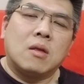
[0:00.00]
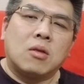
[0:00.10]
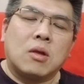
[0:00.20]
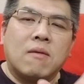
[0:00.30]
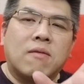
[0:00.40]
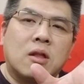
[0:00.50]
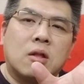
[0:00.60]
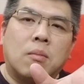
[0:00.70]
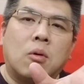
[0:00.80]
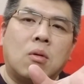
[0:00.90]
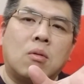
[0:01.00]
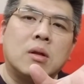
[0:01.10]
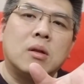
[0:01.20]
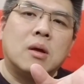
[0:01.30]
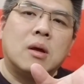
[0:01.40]
Give the small
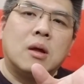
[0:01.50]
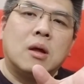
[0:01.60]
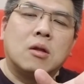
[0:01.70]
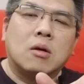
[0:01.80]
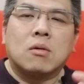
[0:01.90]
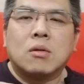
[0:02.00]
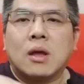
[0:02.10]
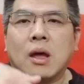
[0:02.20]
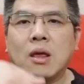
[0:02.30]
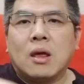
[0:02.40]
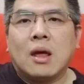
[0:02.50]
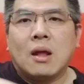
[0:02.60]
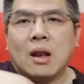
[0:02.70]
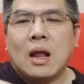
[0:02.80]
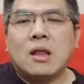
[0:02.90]
one, so they are
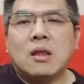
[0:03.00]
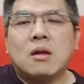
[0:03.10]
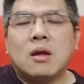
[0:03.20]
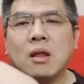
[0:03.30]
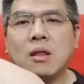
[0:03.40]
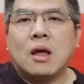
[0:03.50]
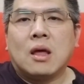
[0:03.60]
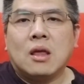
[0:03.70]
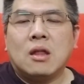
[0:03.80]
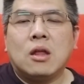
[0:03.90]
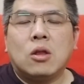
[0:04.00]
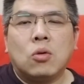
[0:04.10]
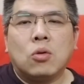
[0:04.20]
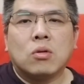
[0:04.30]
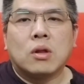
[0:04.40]
lighter and they are easy to
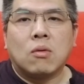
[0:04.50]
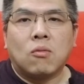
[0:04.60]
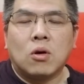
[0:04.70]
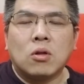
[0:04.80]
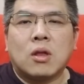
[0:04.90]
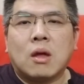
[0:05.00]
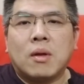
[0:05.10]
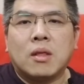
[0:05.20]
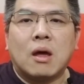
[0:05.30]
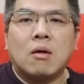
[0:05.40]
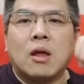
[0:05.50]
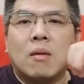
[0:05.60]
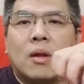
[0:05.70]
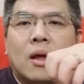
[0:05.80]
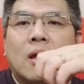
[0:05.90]
use. And wash them and tell
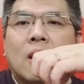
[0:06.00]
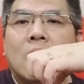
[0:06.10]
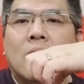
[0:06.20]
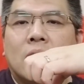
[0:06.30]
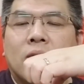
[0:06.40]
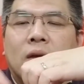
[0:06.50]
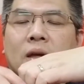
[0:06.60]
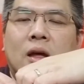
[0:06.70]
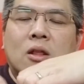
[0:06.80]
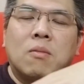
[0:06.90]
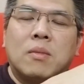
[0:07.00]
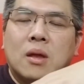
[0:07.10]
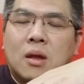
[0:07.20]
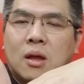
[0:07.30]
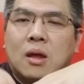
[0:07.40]
them like the finger
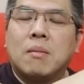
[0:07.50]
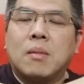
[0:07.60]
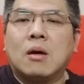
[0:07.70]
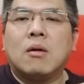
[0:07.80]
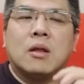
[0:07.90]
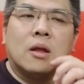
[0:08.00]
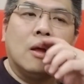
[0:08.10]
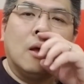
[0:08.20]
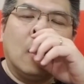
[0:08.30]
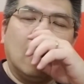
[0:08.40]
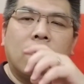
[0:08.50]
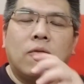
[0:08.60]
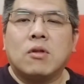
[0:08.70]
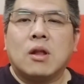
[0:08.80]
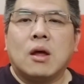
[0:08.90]
don't come out. And then if
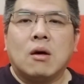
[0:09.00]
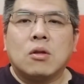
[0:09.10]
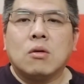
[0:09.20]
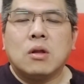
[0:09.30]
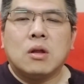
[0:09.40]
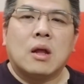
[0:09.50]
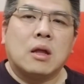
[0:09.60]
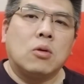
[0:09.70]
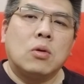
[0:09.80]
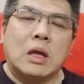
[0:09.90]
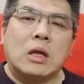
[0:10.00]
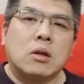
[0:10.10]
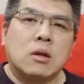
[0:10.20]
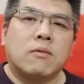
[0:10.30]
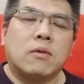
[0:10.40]
you say, oh, those is like too
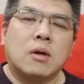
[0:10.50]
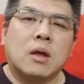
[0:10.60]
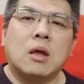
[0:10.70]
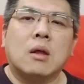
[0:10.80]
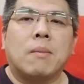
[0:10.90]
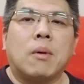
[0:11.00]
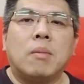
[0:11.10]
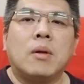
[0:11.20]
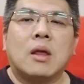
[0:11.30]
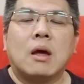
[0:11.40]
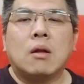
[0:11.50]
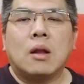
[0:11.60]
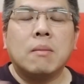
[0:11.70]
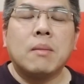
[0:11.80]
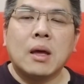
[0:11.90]
dangerous for a kid, I probably tell,
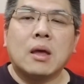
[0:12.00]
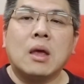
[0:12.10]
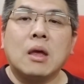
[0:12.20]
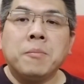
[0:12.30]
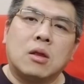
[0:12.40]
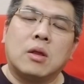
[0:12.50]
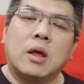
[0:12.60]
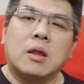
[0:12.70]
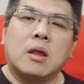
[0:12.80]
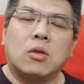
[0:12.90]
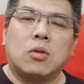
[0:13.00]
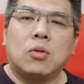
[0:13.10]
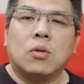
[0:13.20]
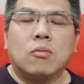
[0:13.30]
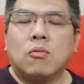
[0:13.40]
like my kid today, they
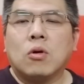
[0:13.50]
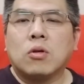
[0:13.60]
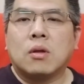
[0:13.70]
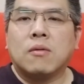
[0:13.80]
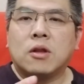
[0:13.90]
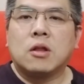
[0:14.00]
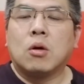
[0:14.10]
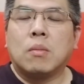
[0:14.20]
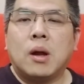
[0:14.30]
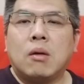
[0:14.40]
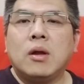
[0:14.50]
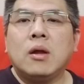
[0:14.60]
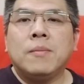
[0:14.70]
wash the strawberry